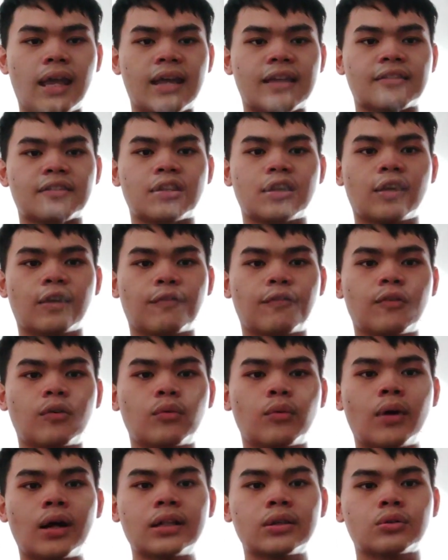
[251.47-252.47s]
And if you
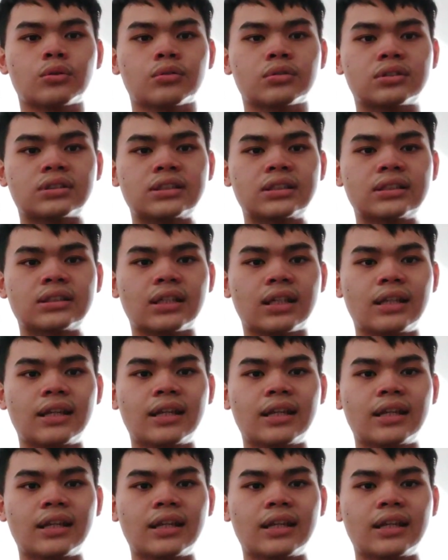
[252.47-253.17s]
want to see the